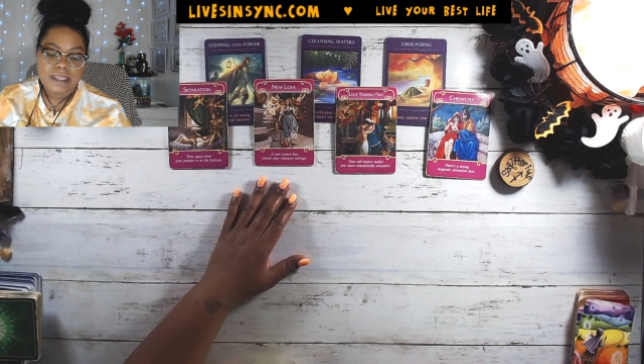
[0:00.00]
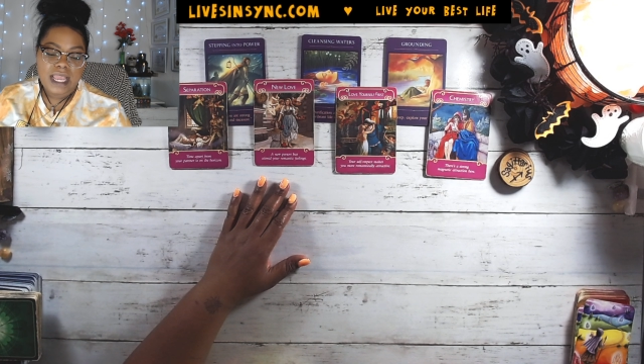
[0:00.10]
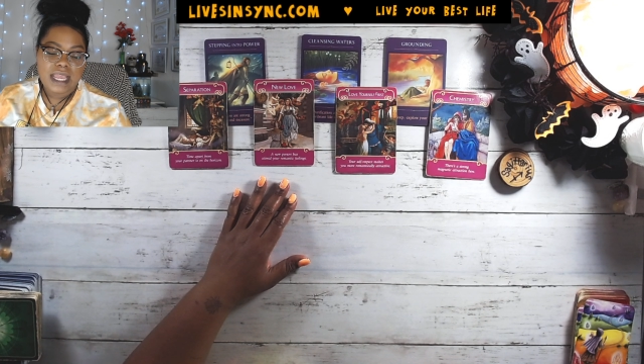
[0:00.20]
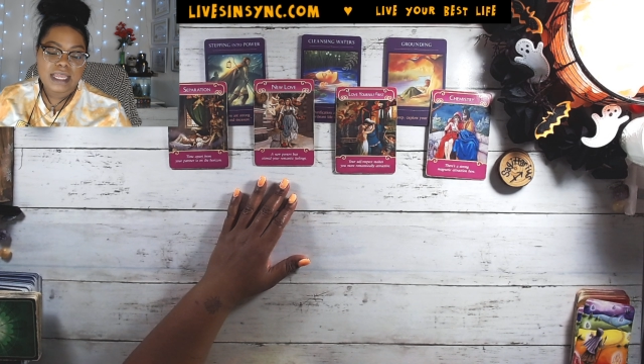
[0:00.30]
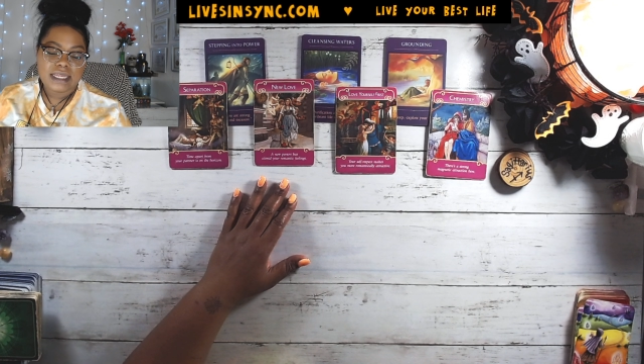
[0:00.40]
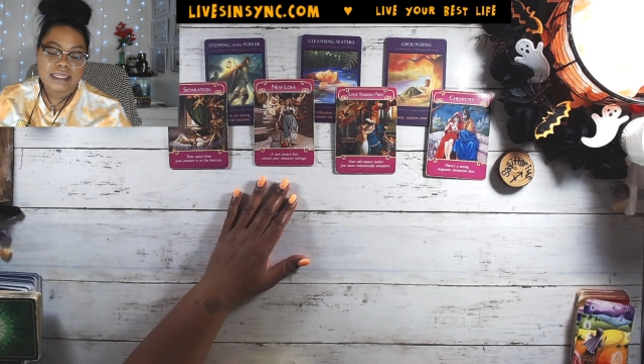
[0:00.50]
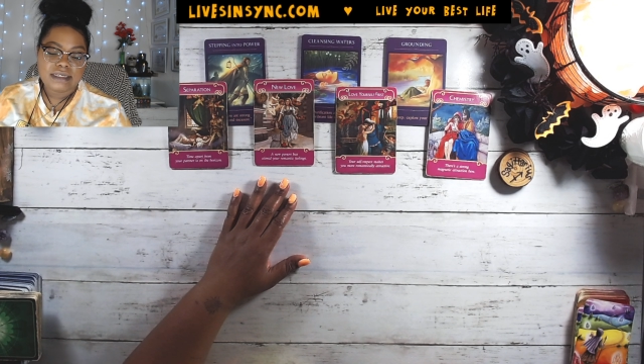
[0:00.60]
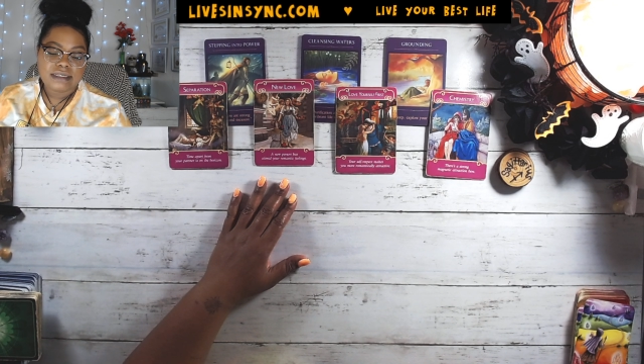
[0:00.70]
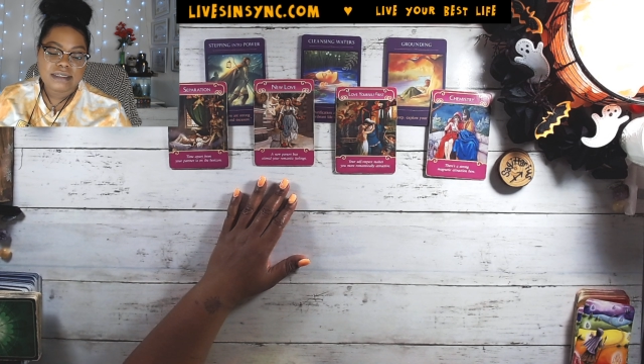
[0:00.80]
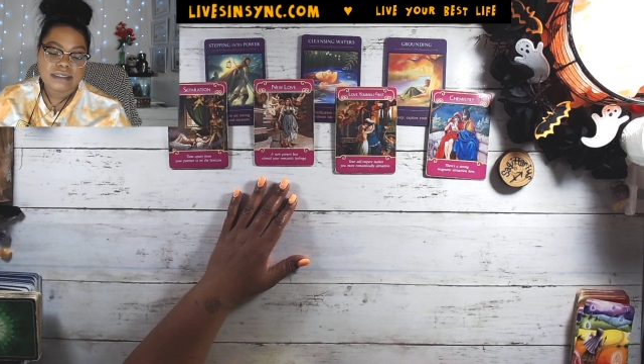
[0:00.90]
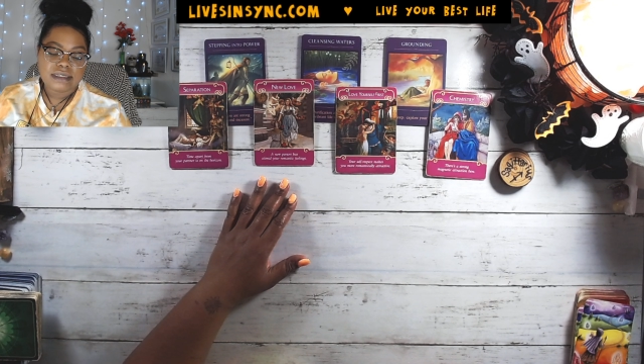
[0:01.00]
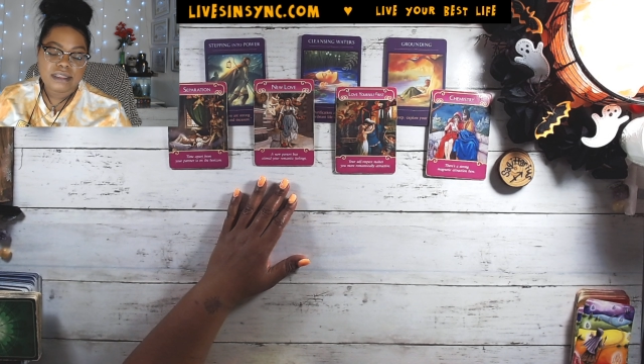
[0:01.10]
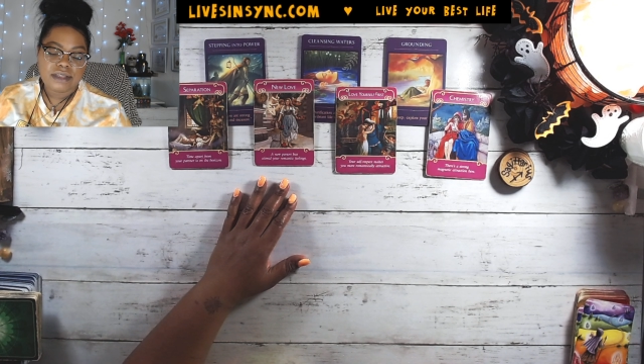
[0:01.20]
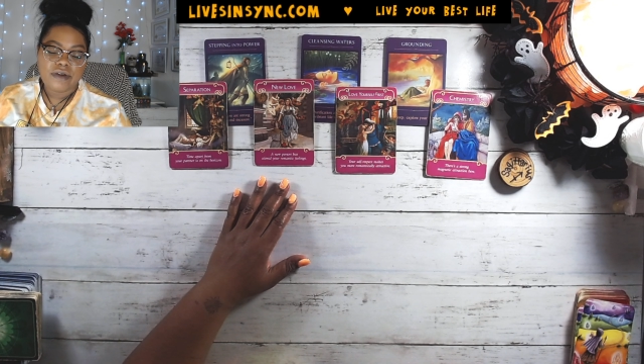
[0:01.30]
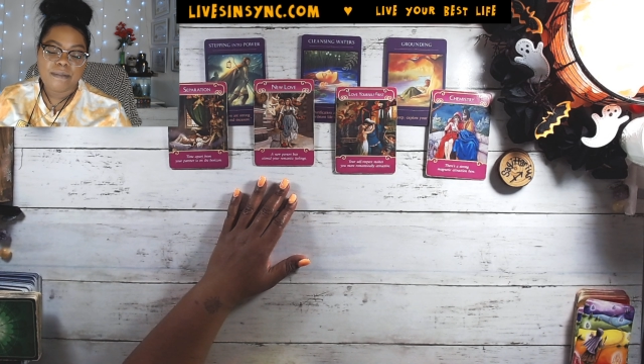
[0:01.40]
And
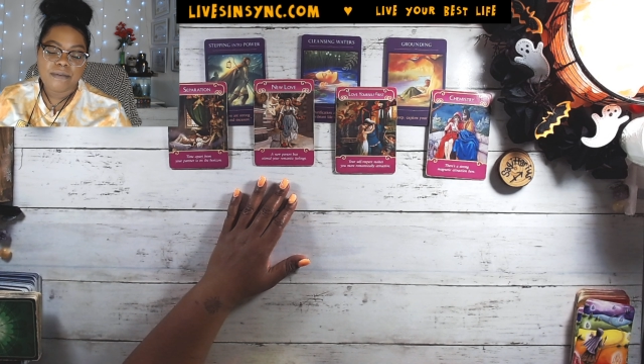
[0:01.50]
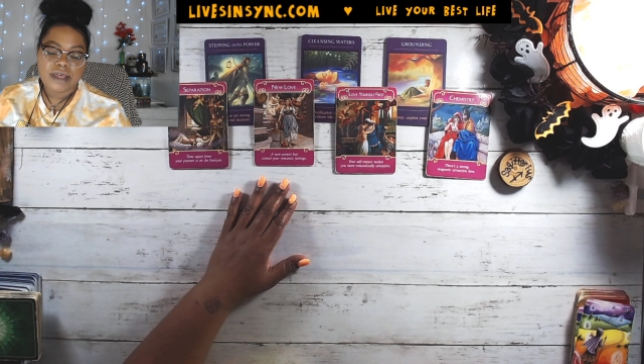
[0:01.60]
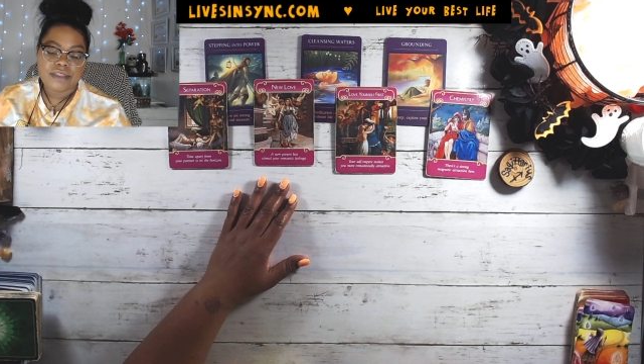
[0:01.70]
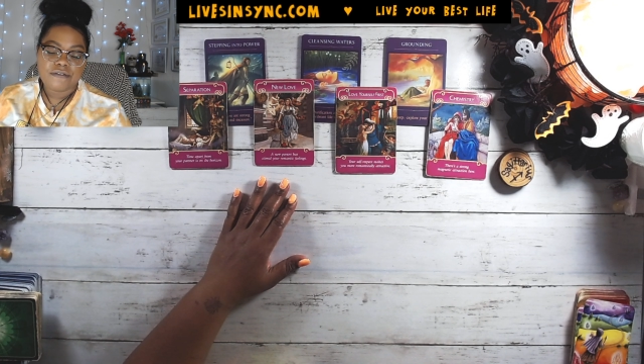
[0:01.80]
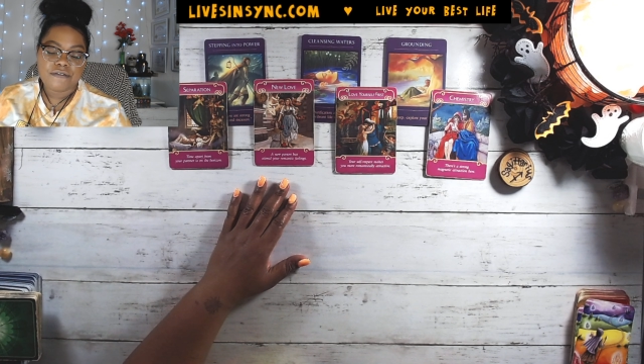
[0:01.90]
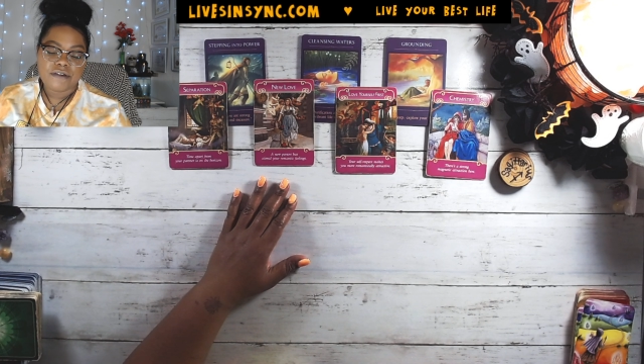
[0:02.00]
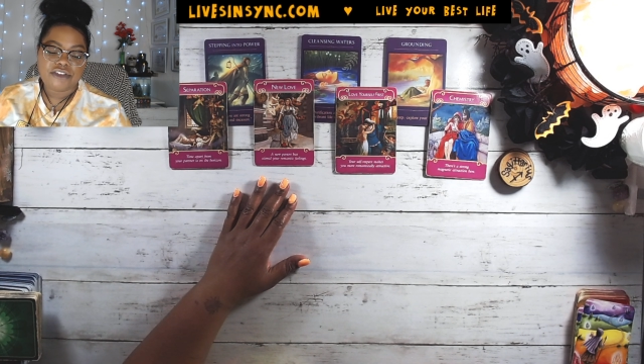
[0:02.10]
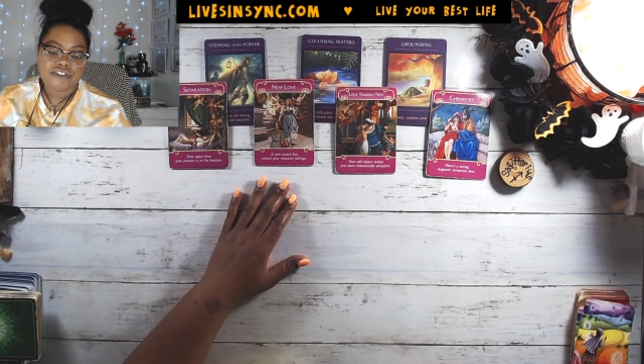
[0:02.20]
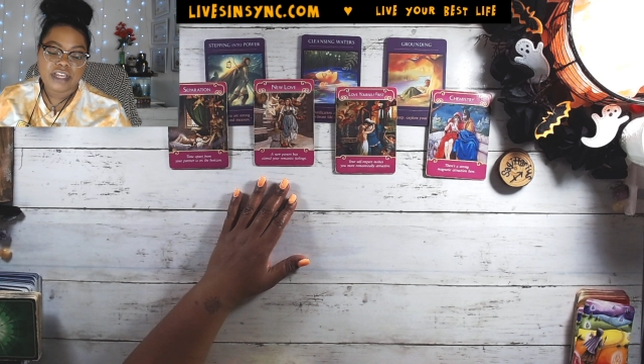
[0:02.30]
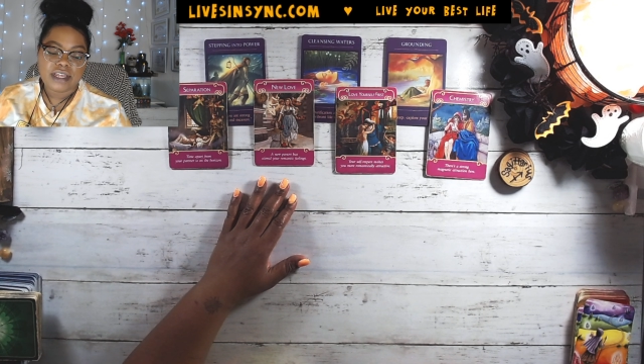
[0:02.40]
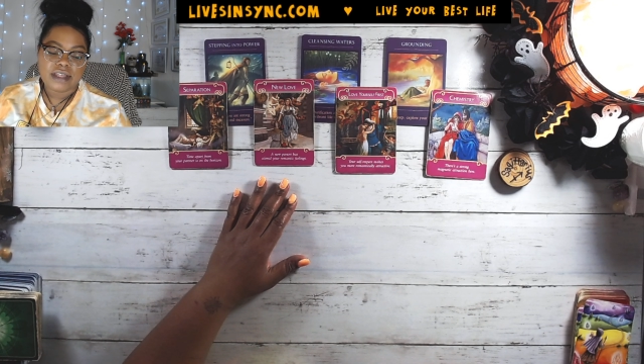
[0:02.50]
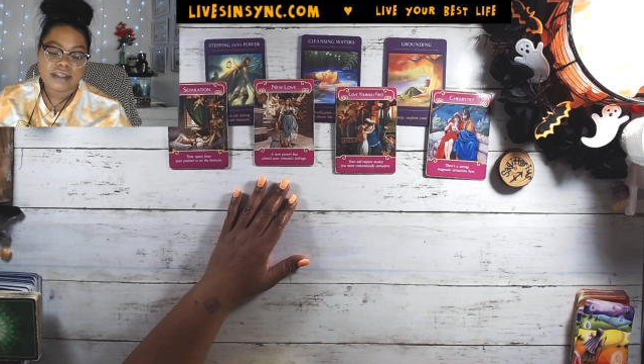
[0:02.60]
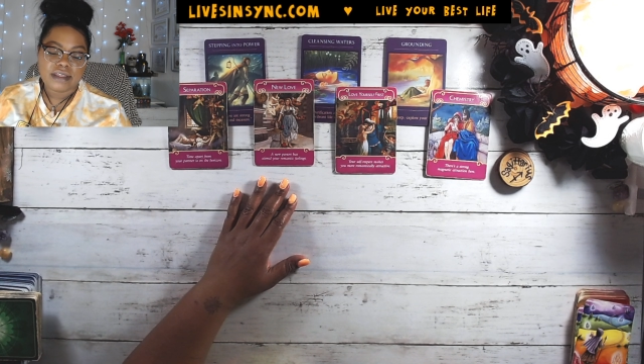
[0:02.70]
they're a breath of fresh air.